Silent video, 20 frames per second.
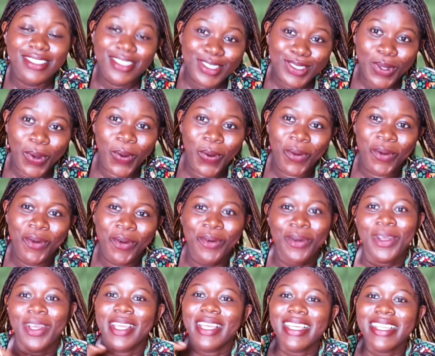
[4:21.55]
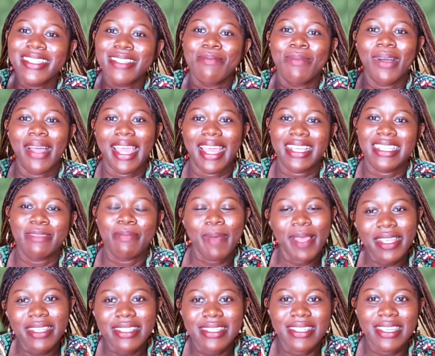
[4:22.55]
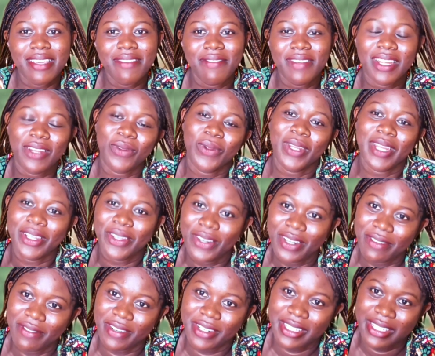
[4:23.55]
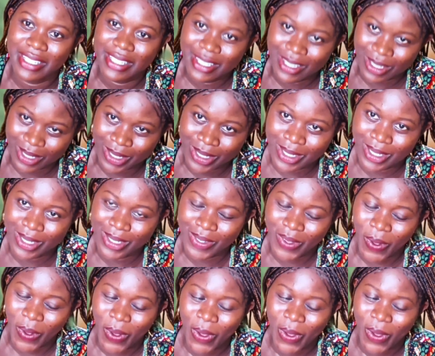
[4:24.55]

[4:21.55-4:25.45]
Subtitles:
so it's more expensive than other universities.